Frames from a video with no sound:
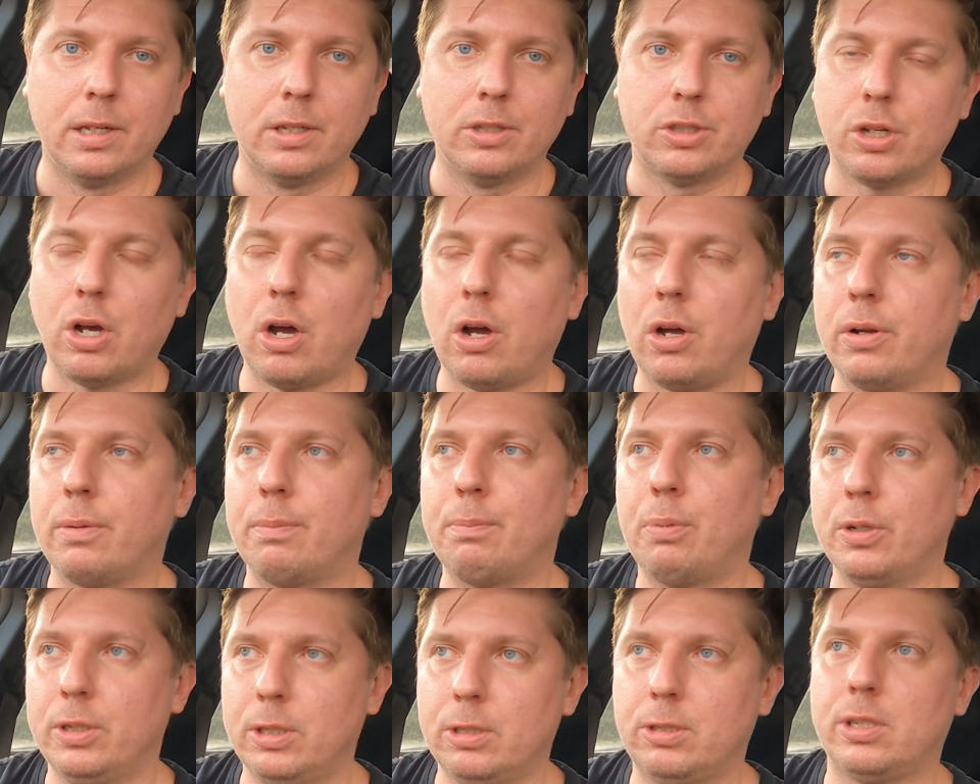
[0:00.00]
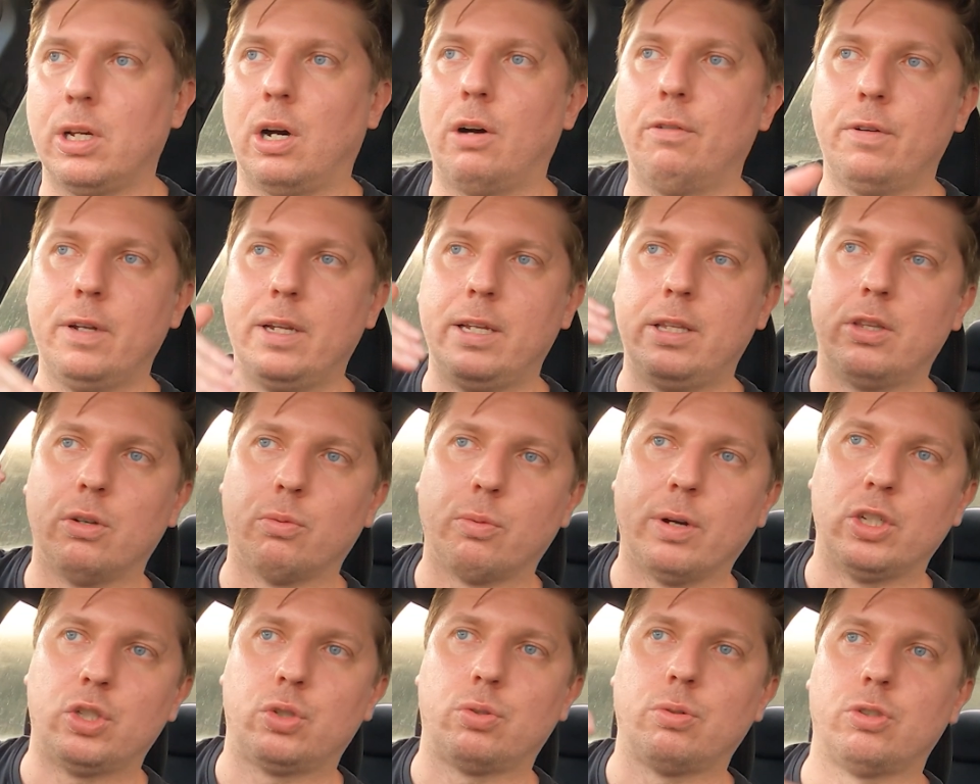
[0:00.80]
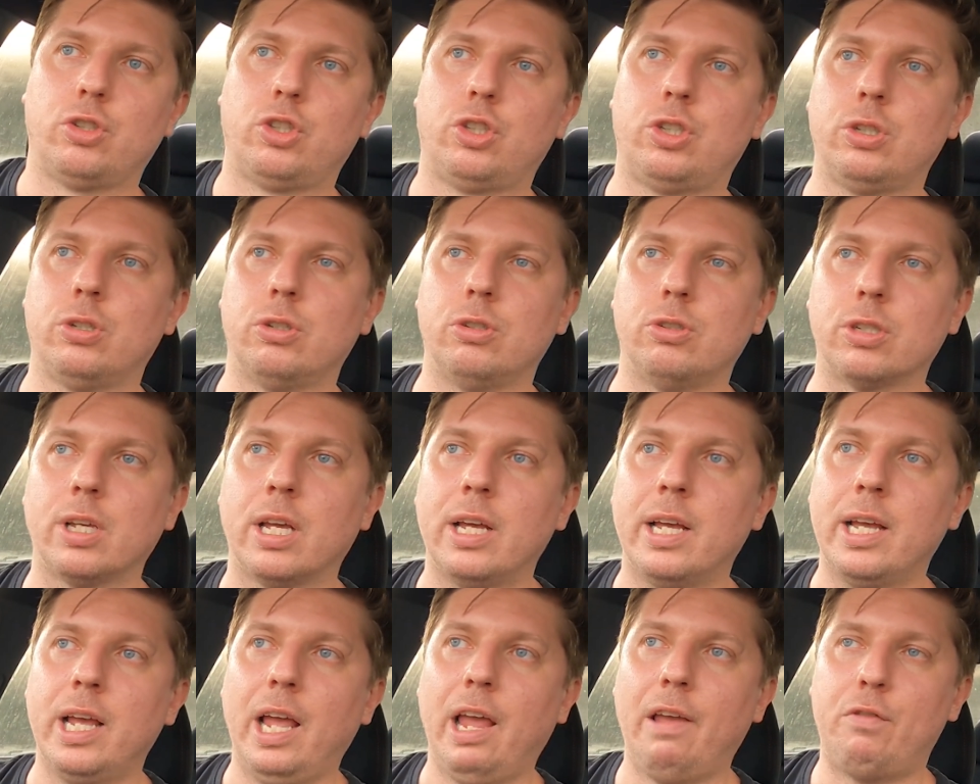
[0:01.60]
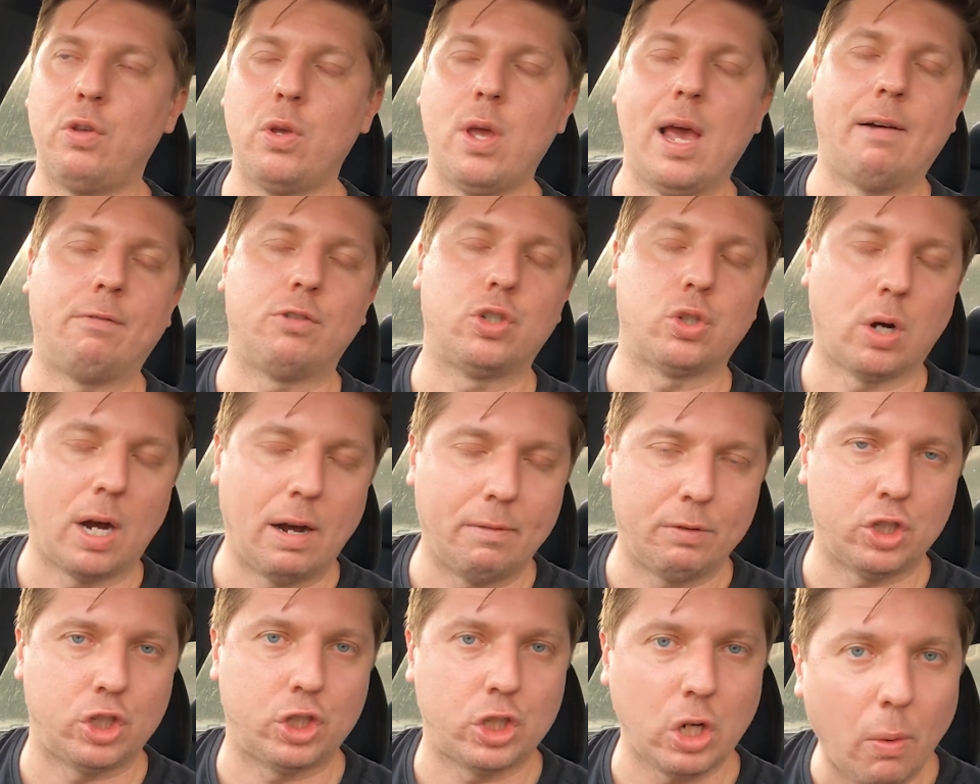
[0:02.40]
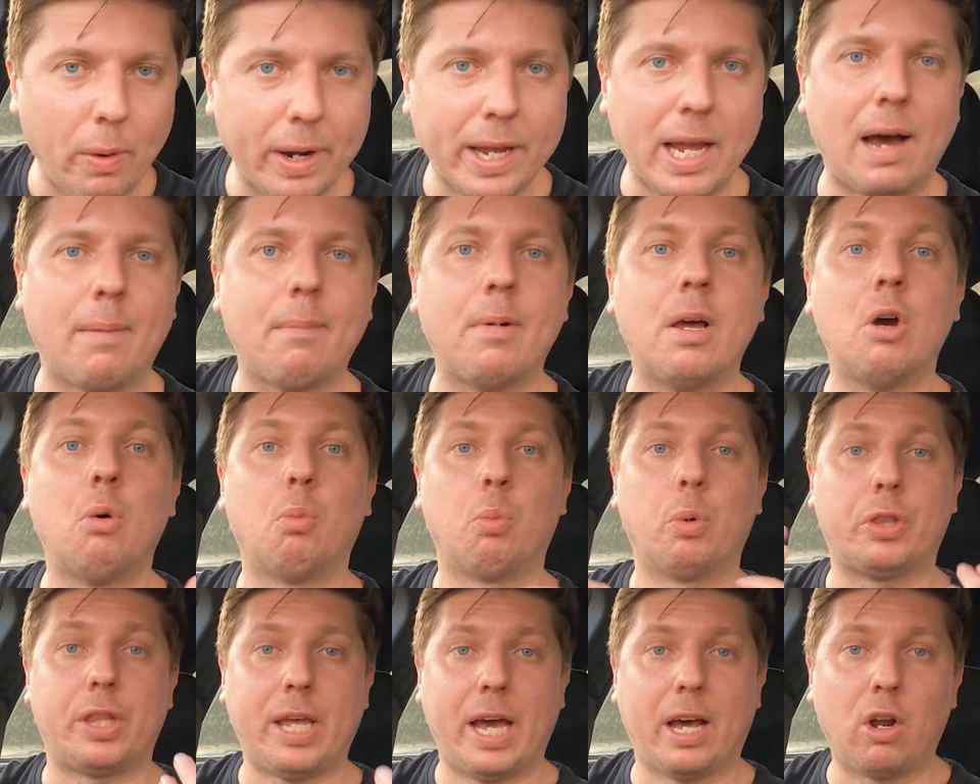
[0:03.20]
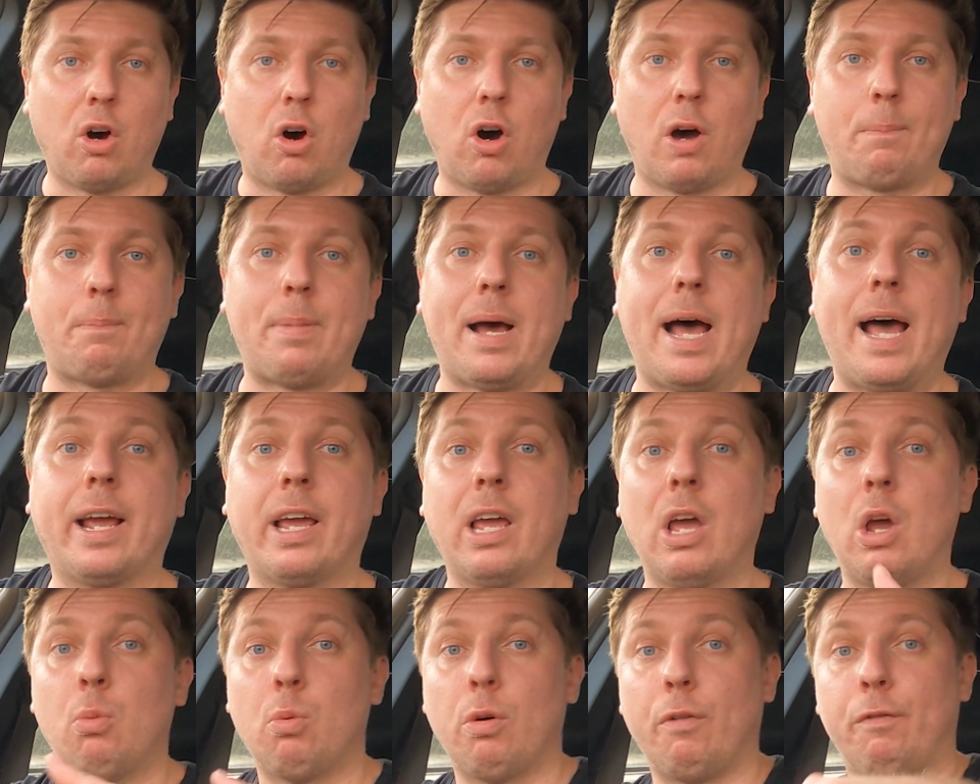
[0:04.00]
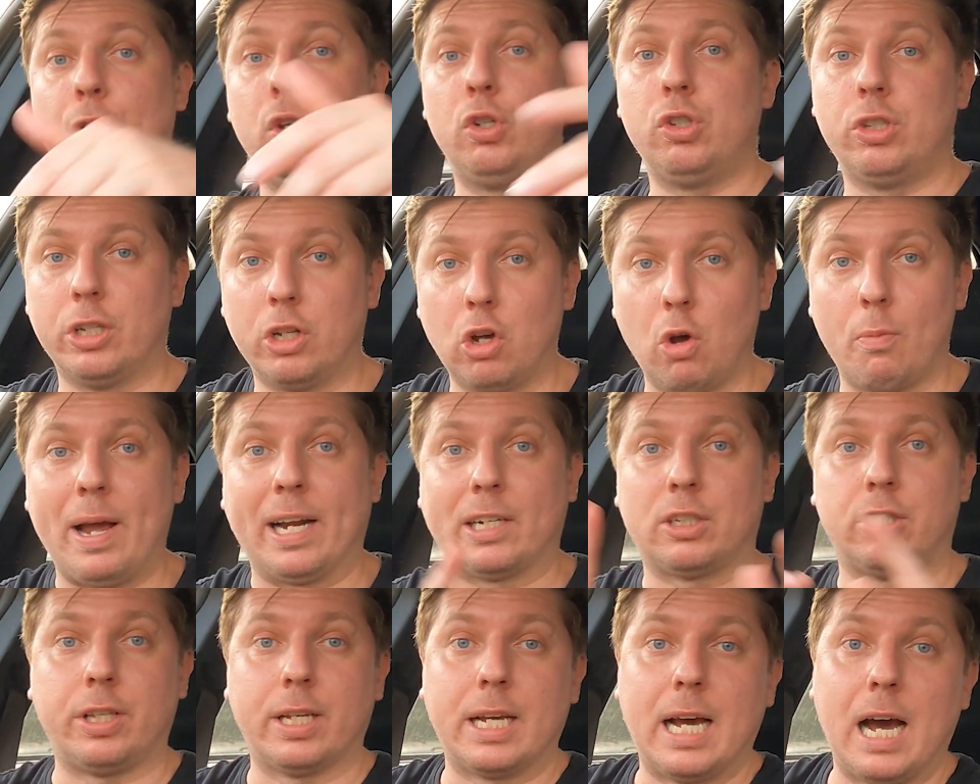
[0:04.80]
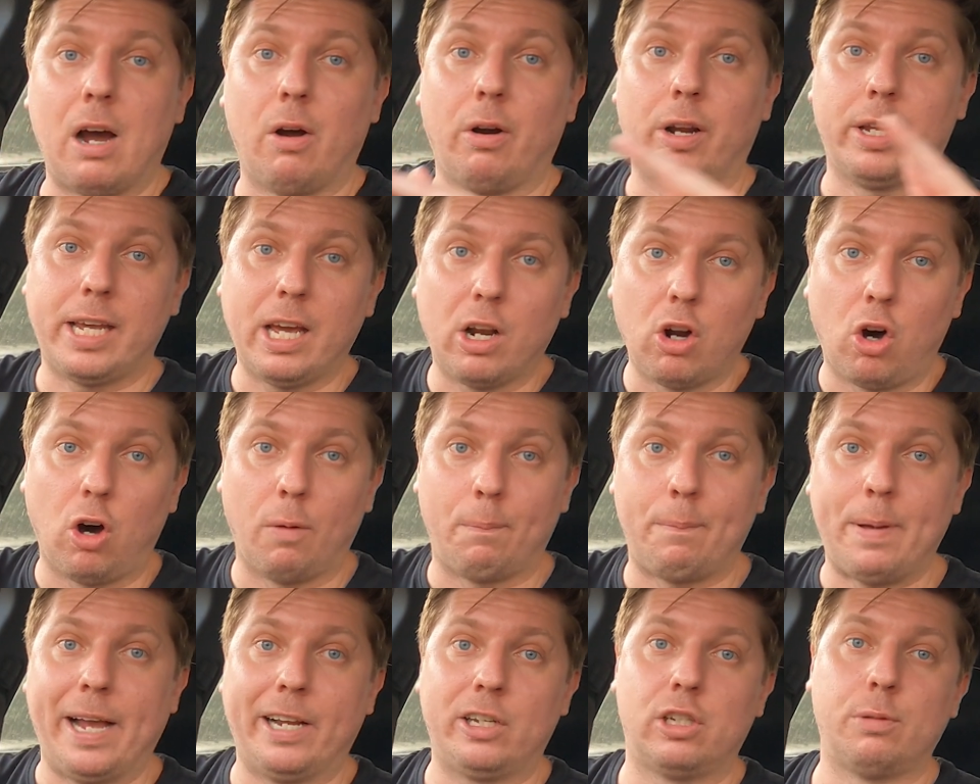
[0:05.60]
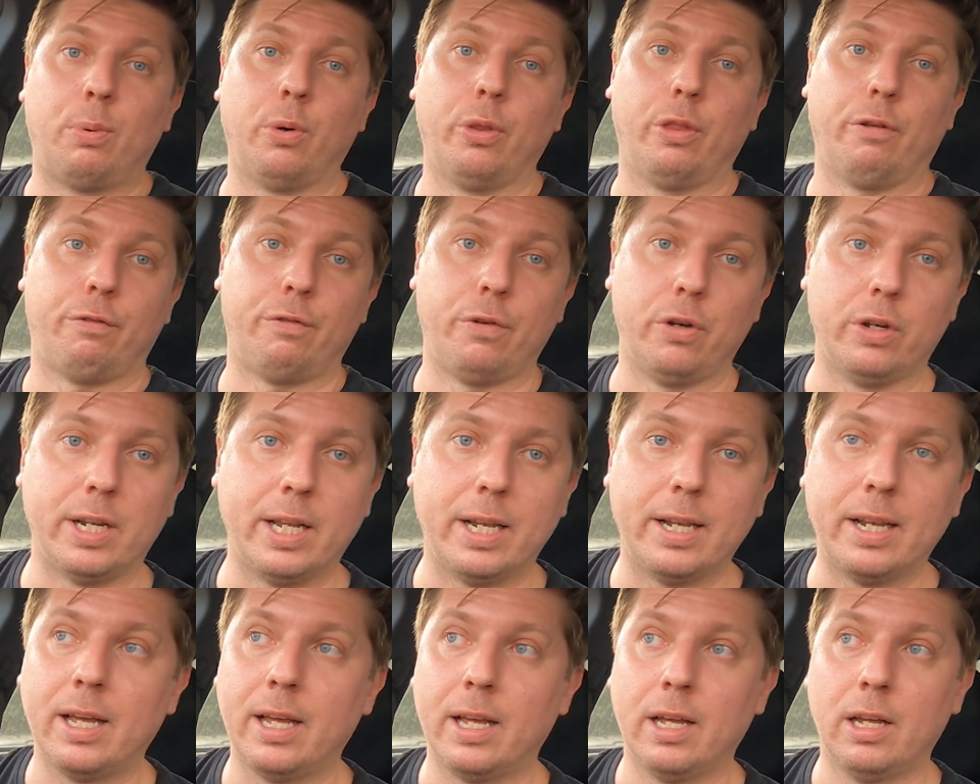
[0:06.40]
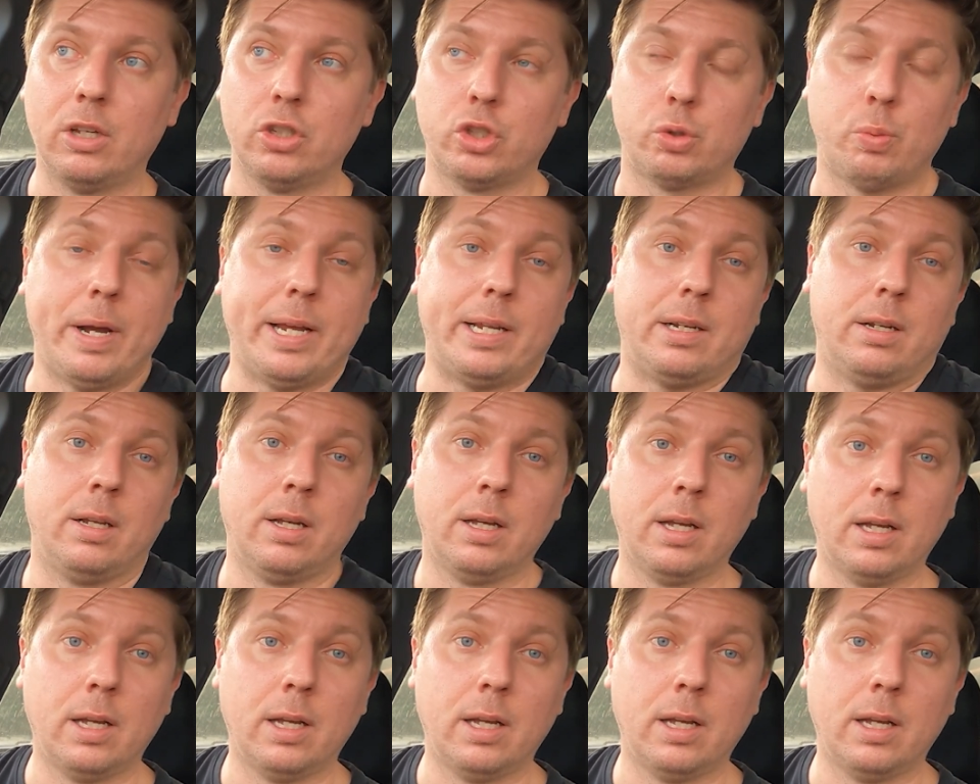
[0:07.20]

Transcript: So put yourself in the restaurant's shoes. If you have drivers showing up without a hot bag, refusing to go back to the car and get a hot bag to put the food in, sweet.